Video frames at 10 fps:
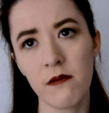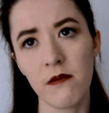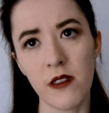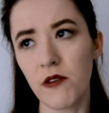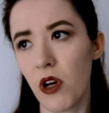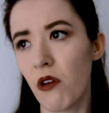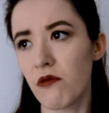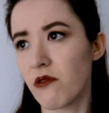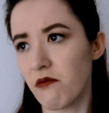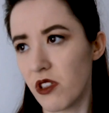You
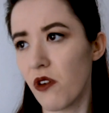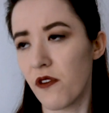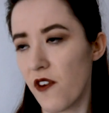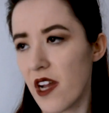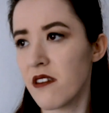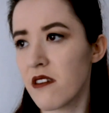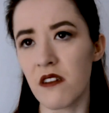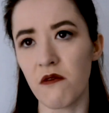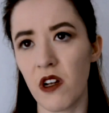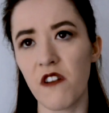told your friends
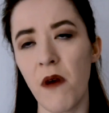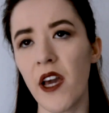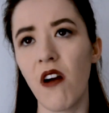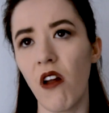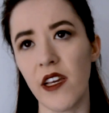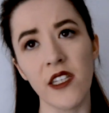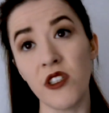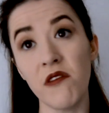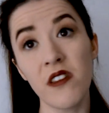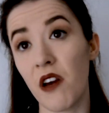and one of my colleagues
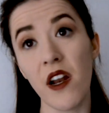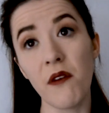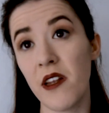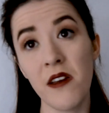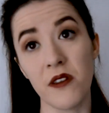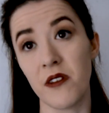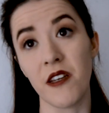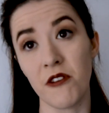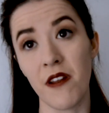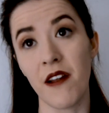you didn't go anywhere near the
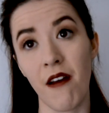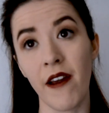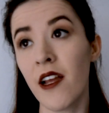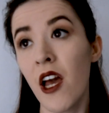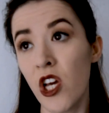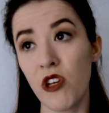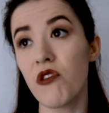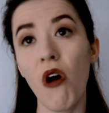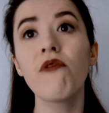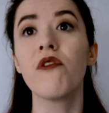station that night. You
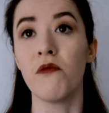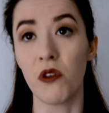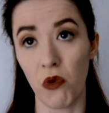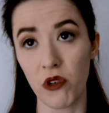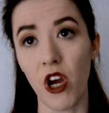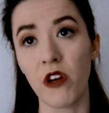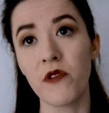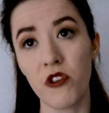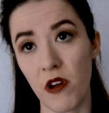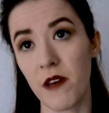told them you walked home
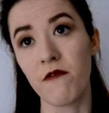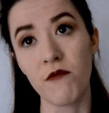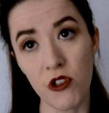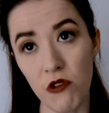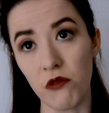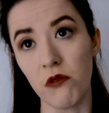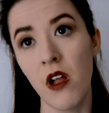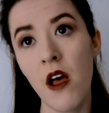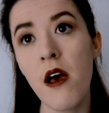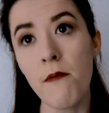straight from school.
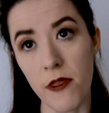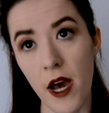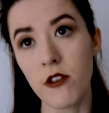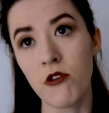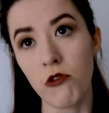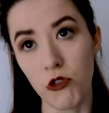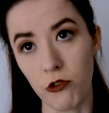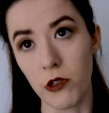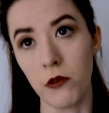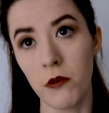But that's not
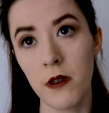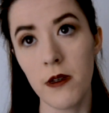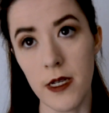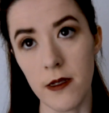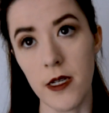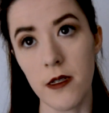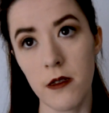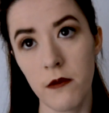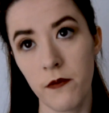true, is it?